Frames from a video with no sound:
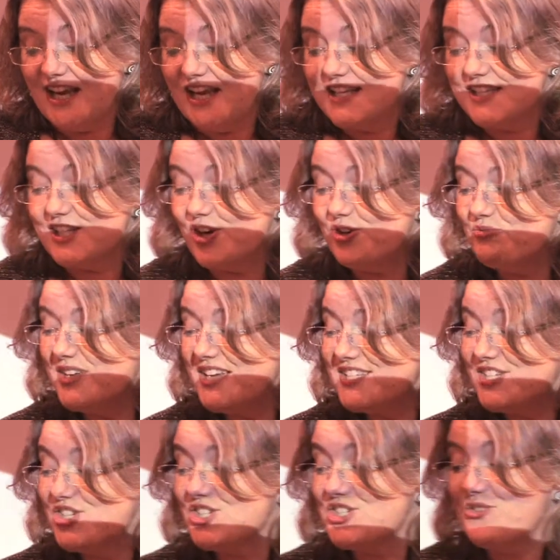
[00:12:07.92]
So these
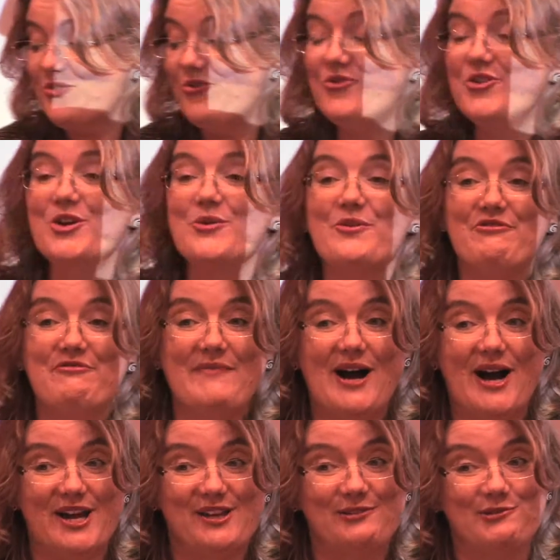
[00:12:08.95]
are just a few of
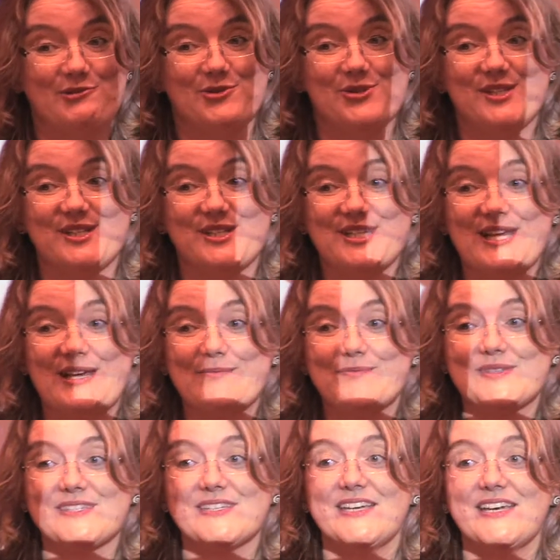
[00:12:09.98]
my thoughts and
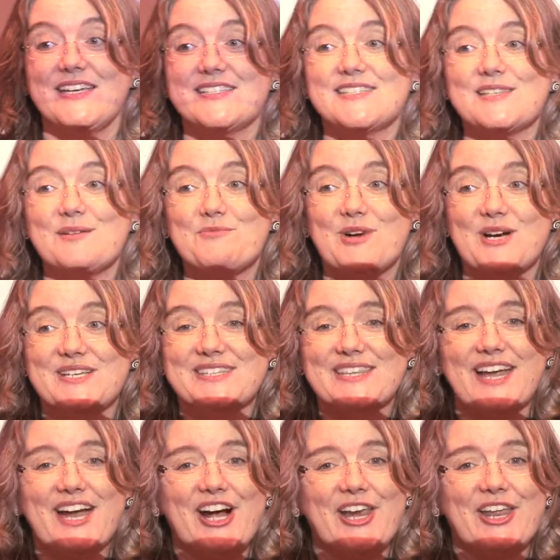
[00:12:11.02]
tips. In some ways,
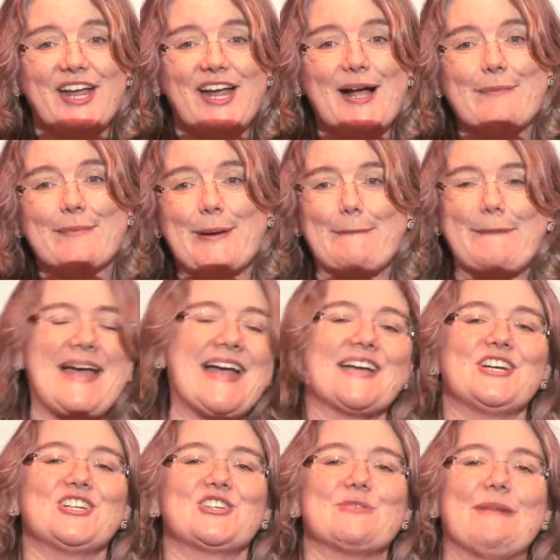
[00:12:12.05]
they kind of come in a
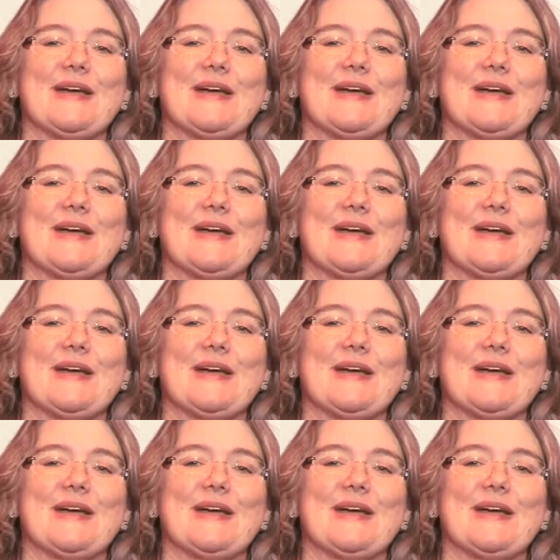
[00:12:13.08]
package and